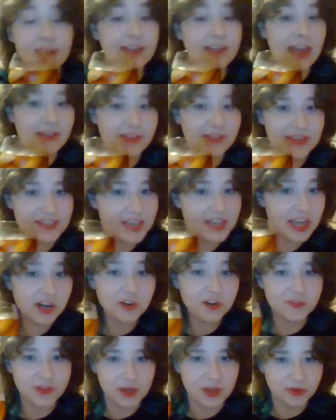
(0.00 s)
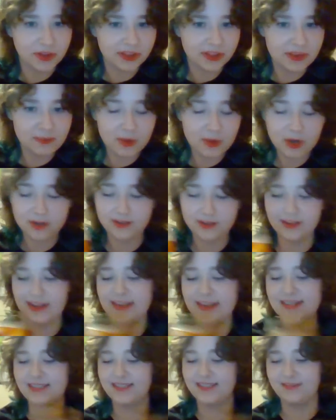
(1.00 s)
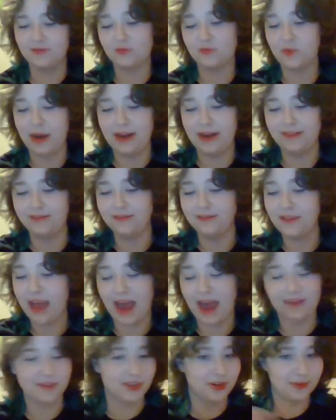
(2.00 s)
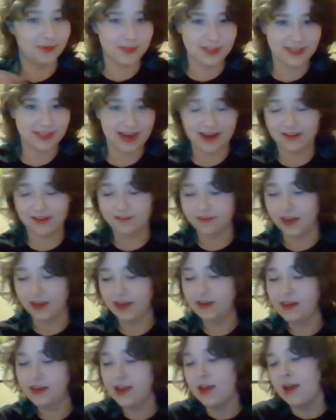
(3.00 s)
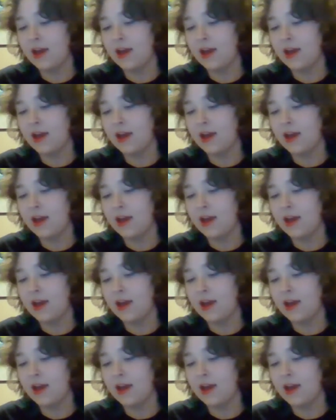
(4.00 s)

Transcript: get this interview that the book is written after, which is kind of fun.